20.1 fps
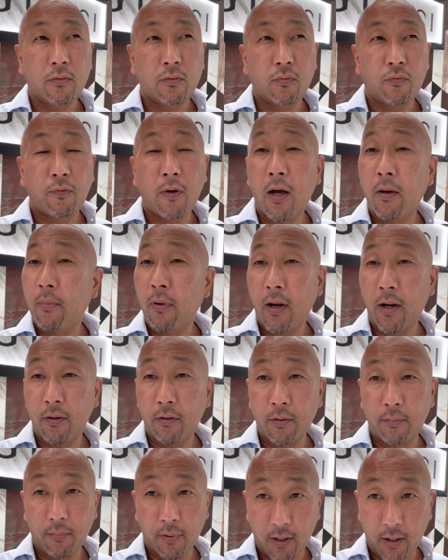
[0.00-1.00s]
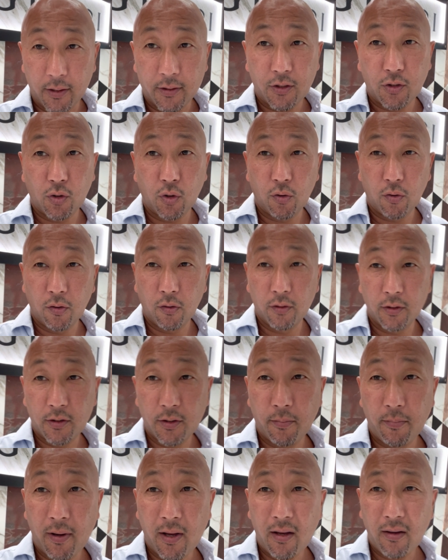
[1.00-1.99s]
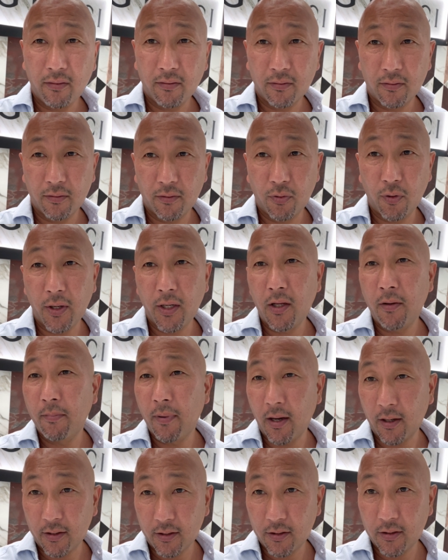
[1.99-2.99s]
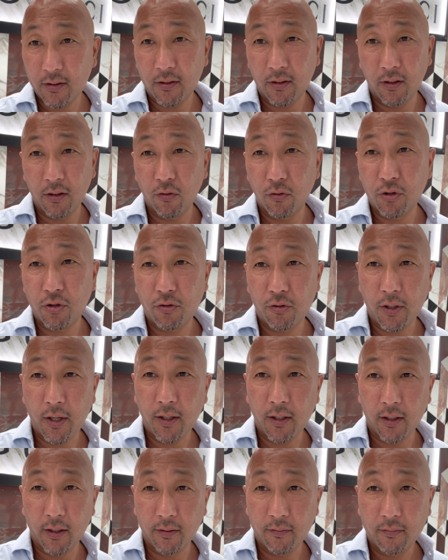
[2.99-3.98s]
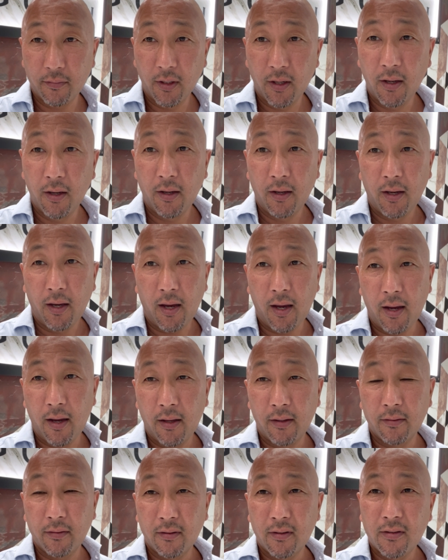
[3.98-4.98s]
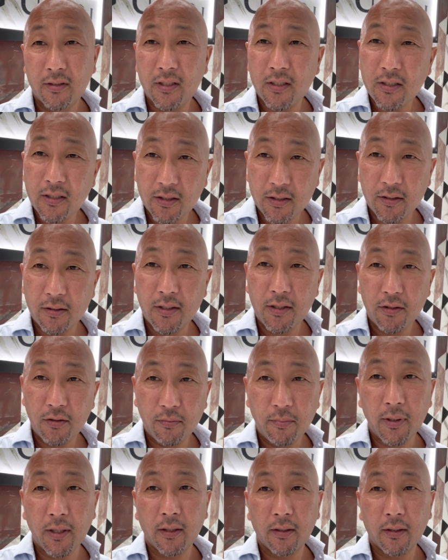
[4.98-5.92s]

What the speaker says: 500 baht, so it's about 20 bucks in Australia, and just a little bit